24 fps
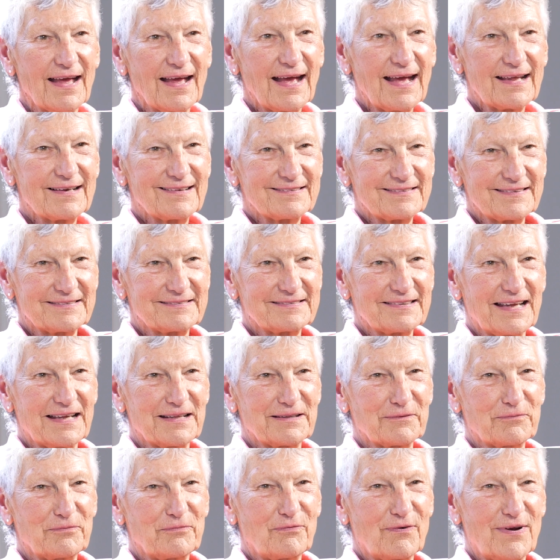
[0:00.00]
And as I say,
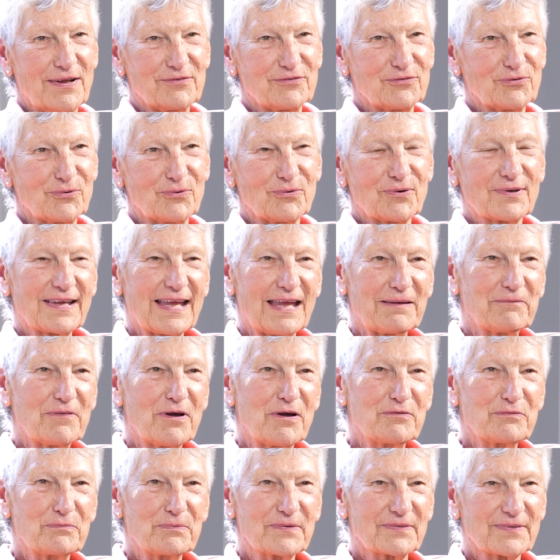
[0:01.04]
the friends all came
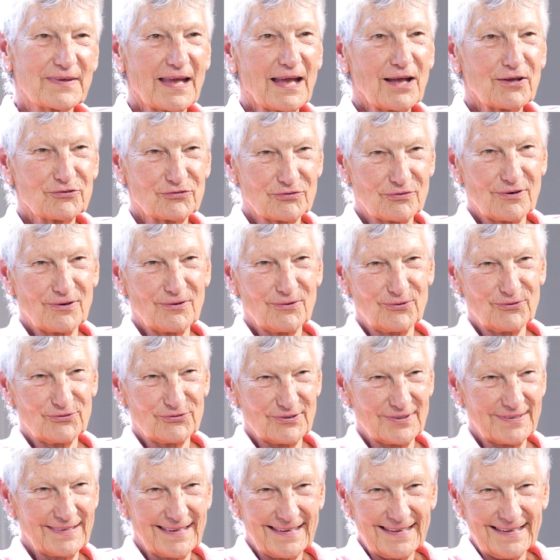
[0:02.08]
over with
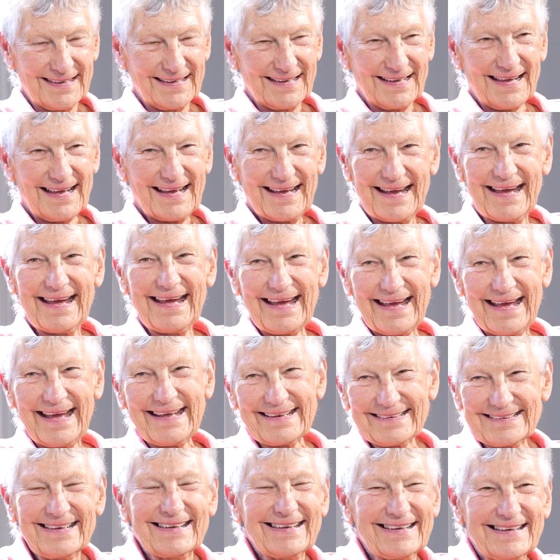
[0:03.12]
casseroles and
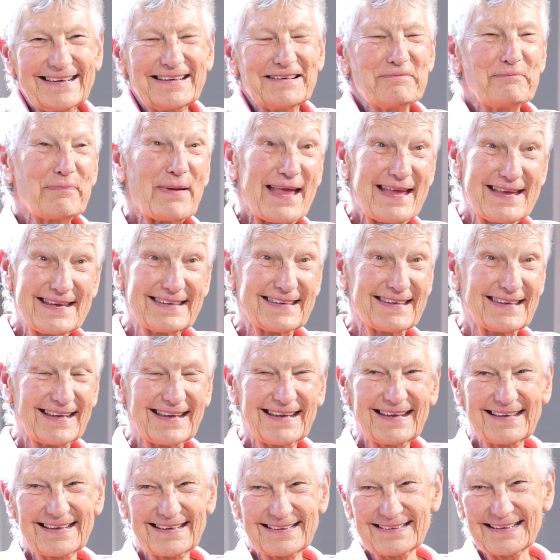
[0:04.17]

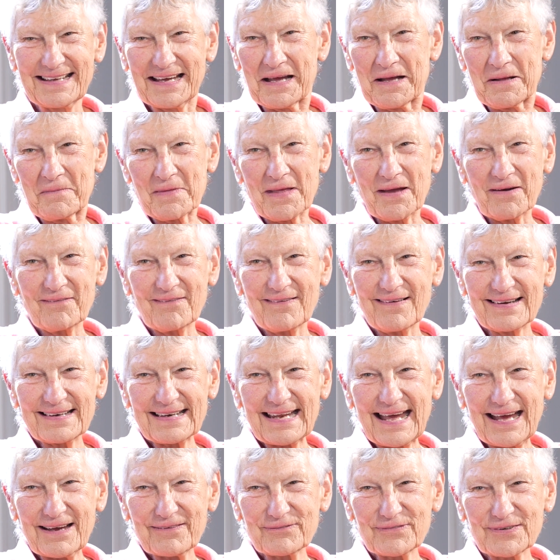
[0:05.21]
baking and what
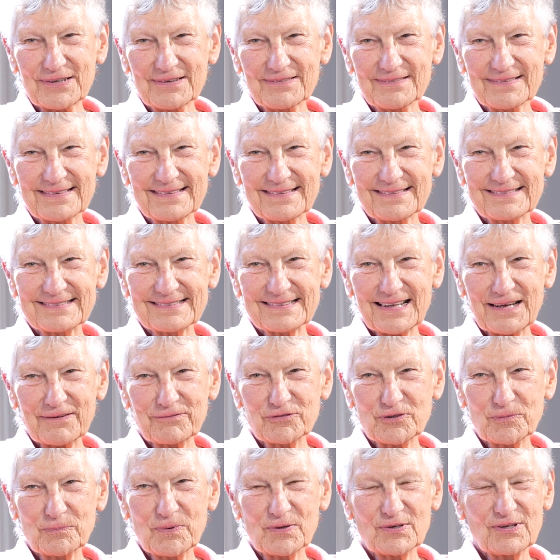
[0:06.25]
have you, and
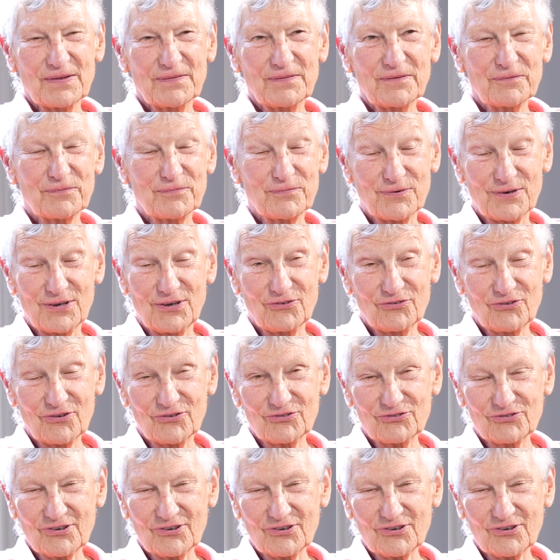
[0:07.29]
stuff to put in the freezer.